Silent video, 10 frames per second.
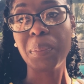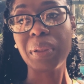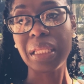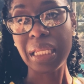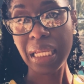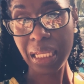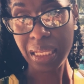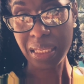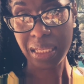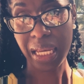
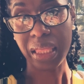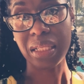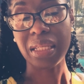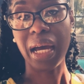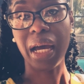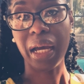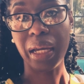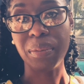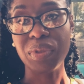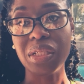please take the
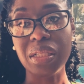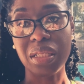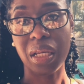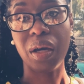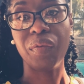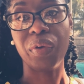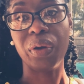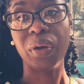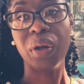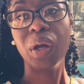time to
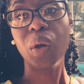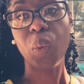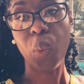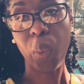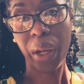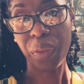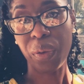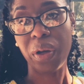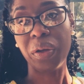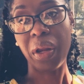discover
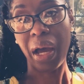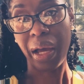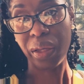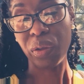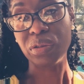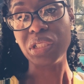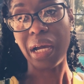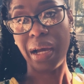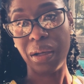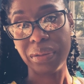whether or not your
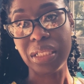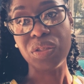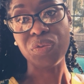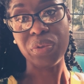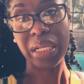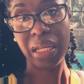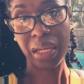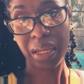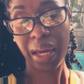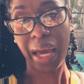child is
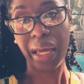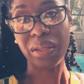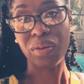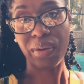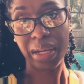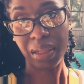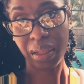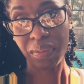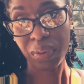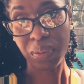reading at grade
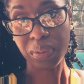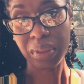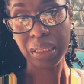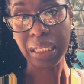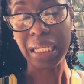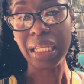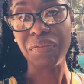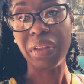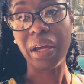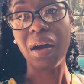level. And
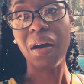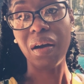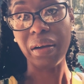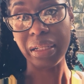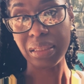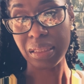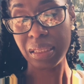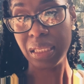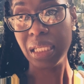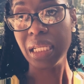if they aren't,
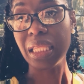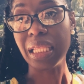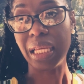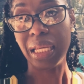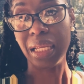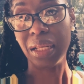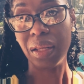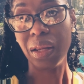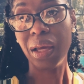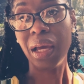
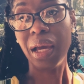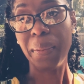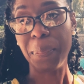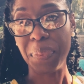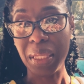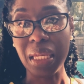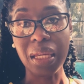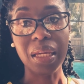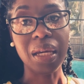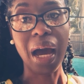then
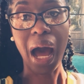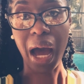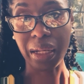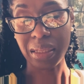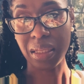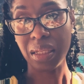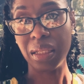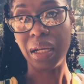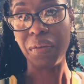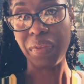be cognizant
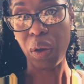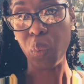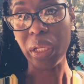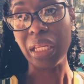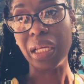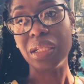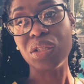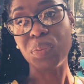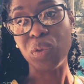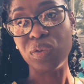enough that we need
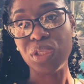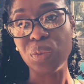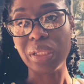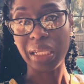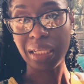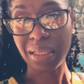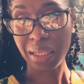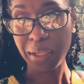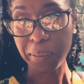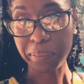to move to a next
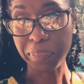step.